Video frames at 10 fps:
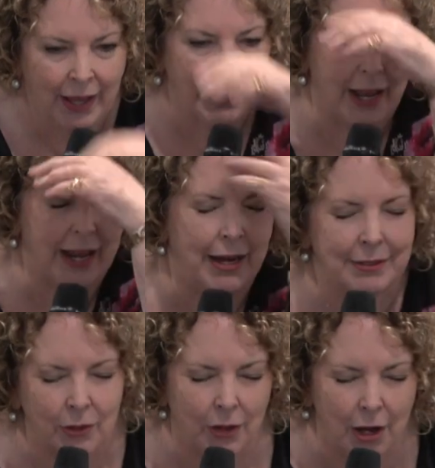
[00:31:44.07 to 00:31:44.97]
and her
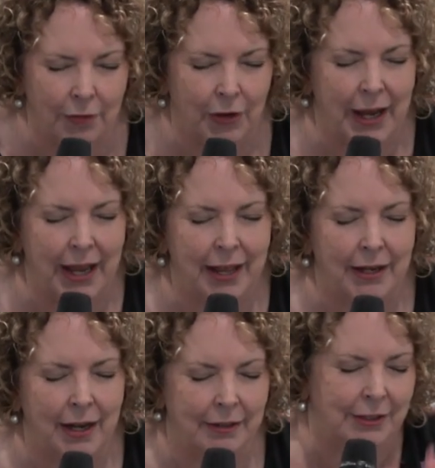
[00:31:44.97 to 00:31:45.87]
hair's all over her head,
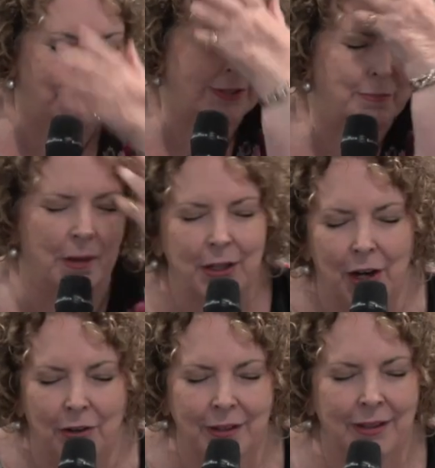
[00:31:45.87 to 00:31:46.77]
and it is just, you
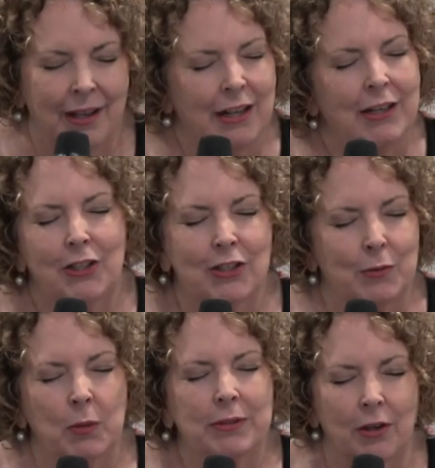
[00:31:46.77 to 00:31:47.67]
know,
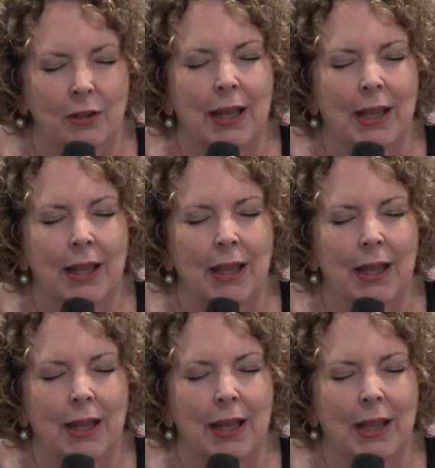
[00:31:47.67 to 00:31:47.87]
just was not